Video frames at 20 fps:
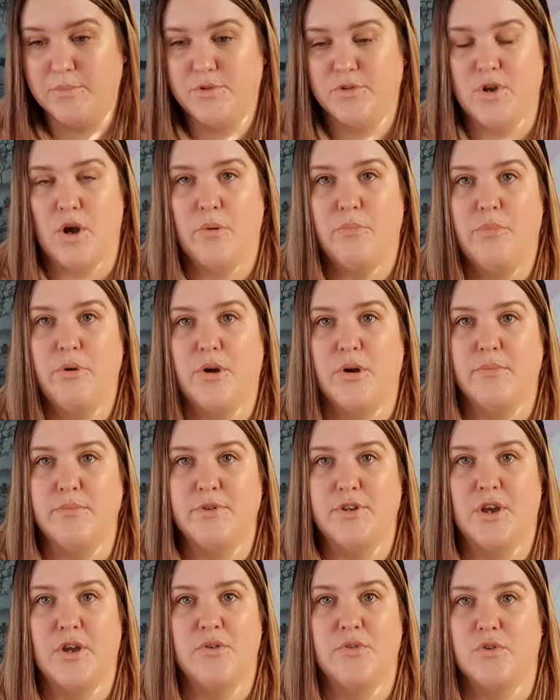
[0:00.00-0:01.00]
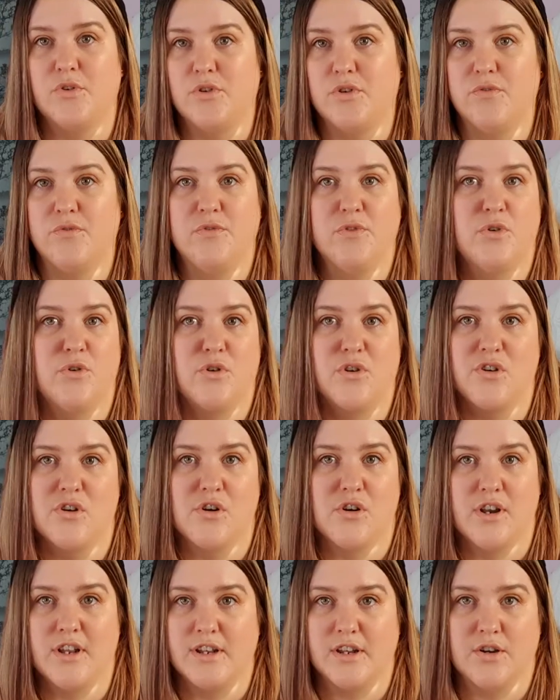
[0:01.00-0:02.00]
So I'll put him down on the floor
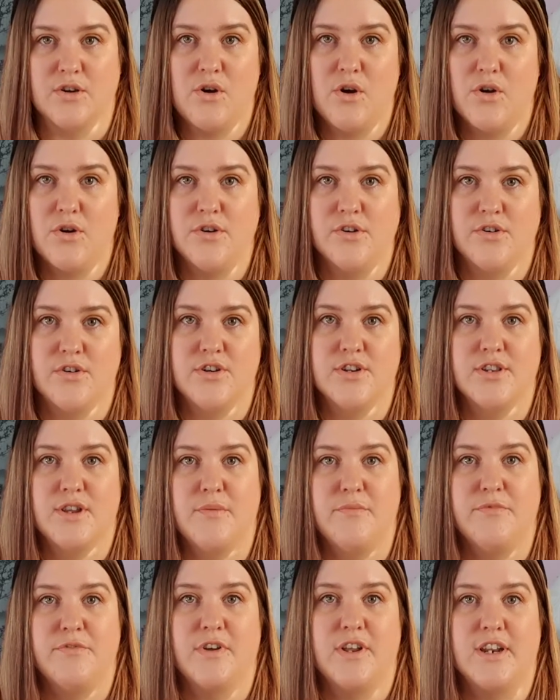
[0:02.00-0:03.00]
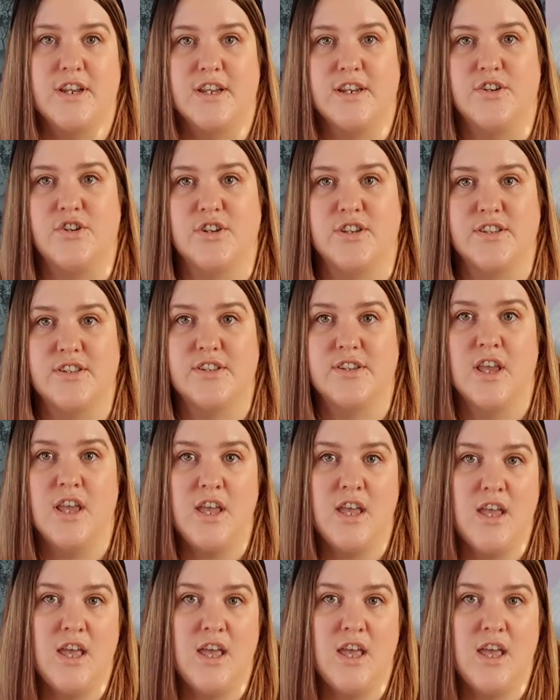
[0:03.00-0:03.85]
or in the corner or something and just